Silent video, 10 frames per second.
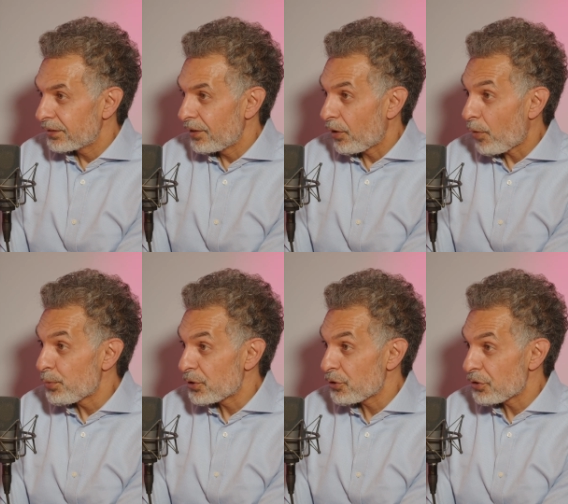you know,
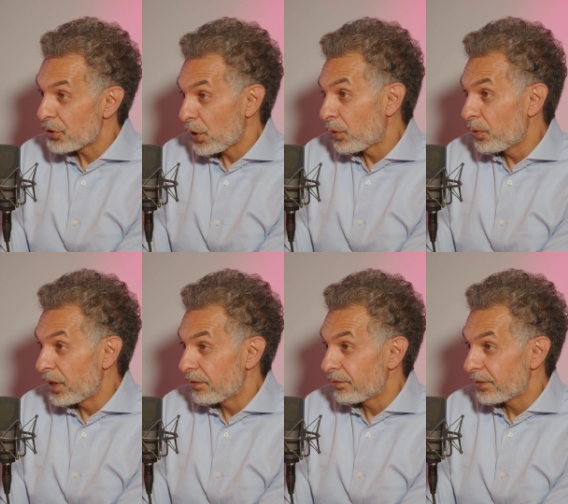oppositions don't
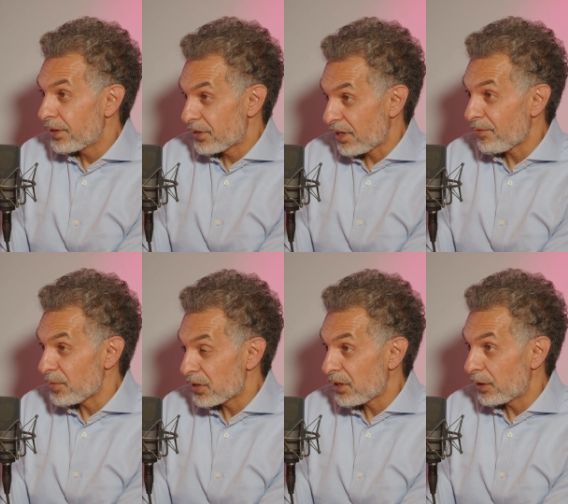win, it's
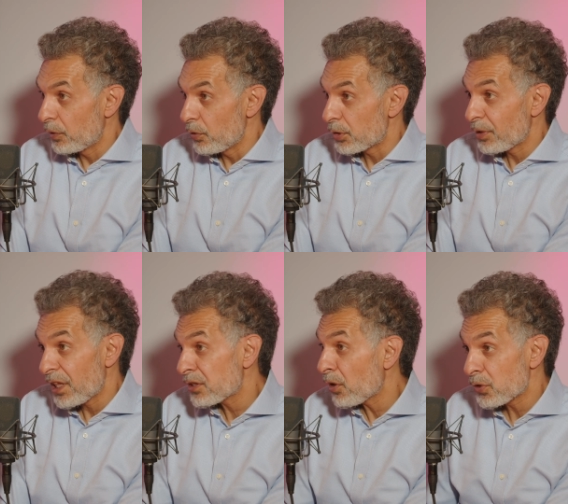governments that lose.
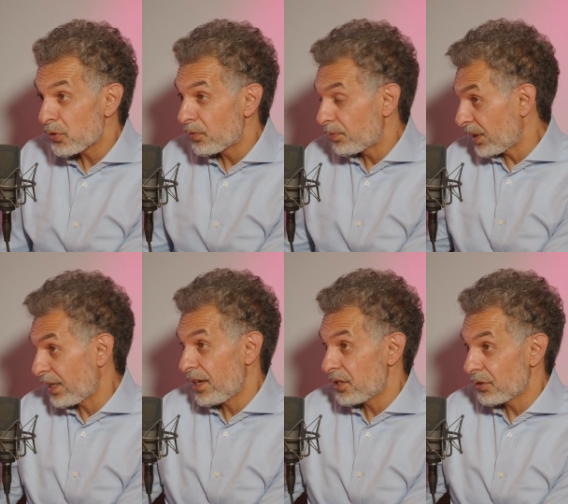But that's also the
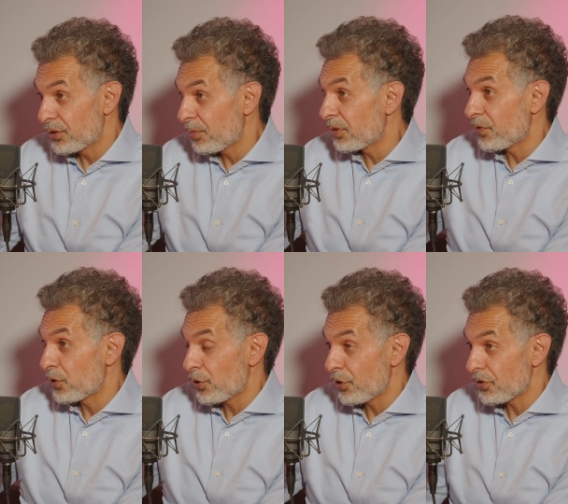case in terms of
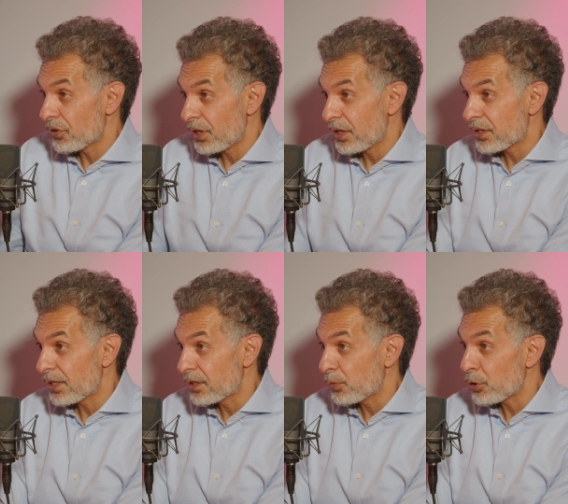insurgency.
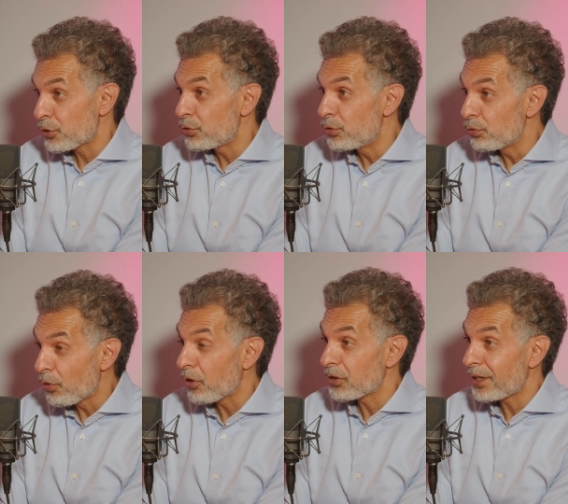It's what you do
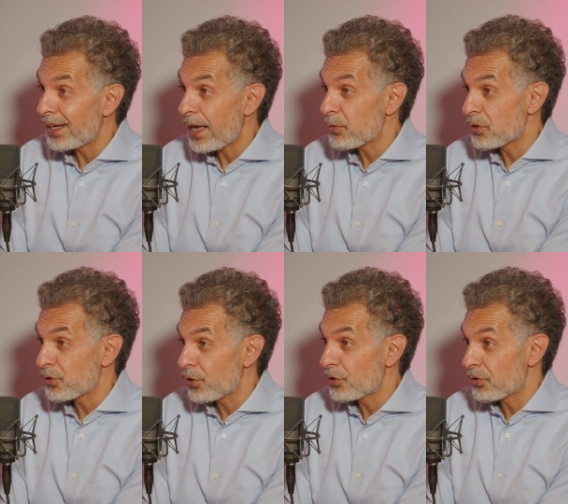wrong that allows
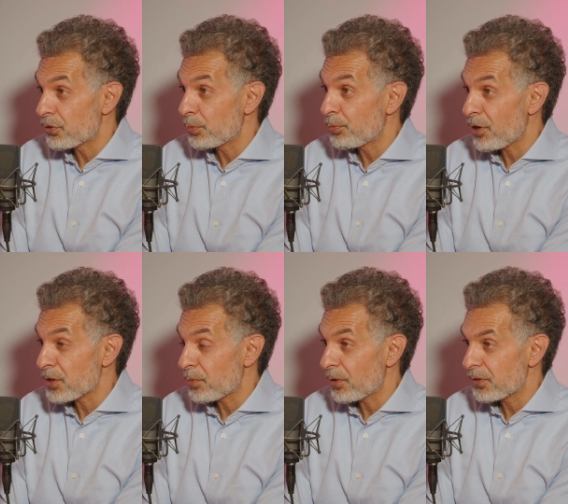insurgents to
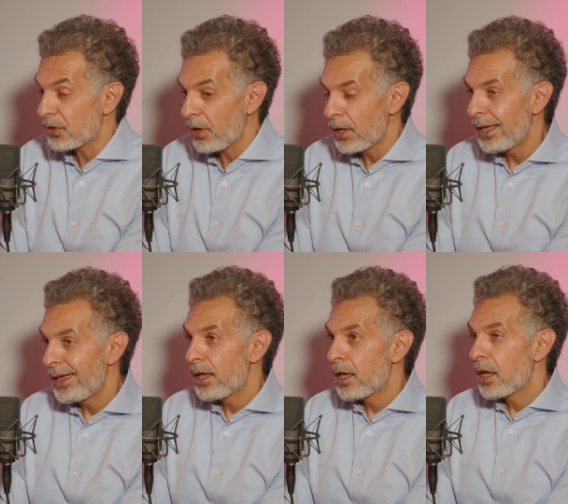prosper. So
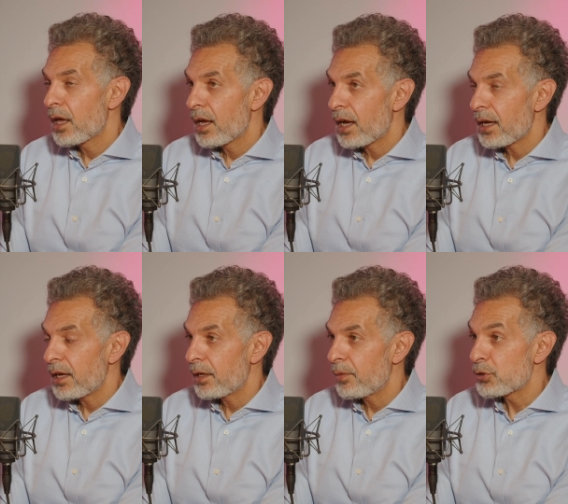
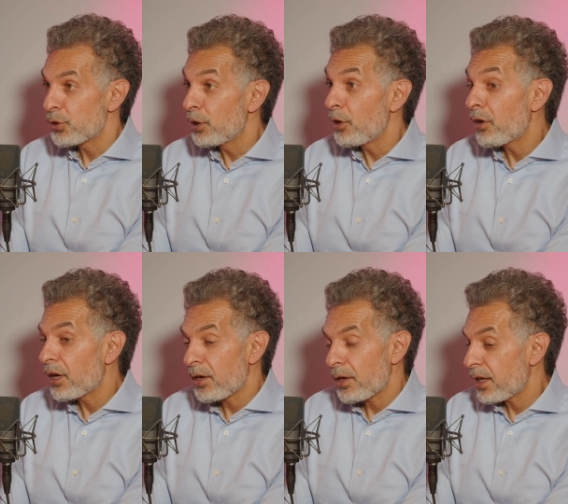it was early
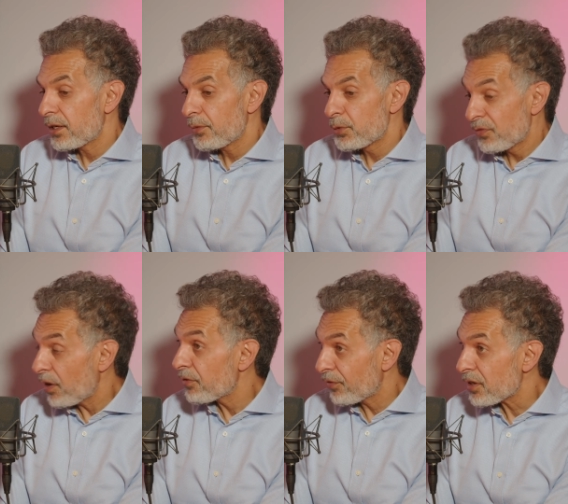on, and it was
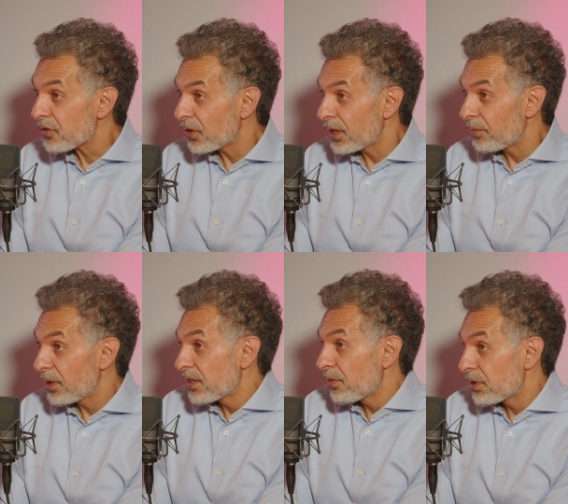very frustrating,
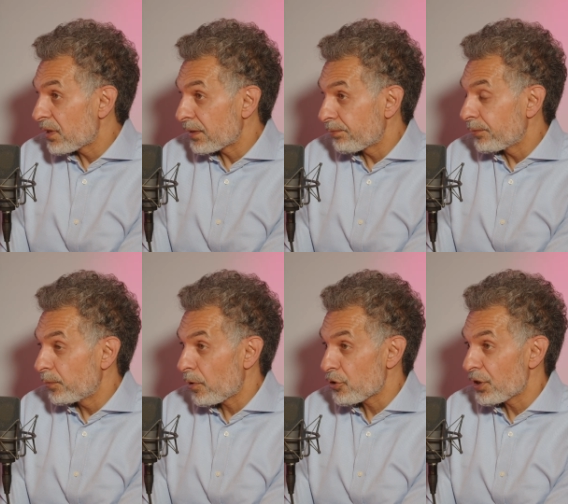because it was like
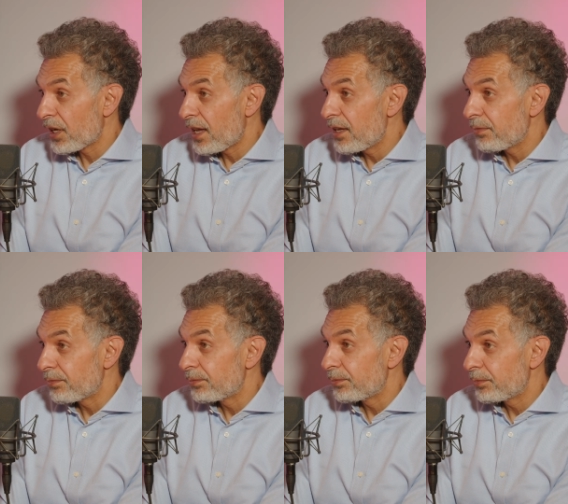watching an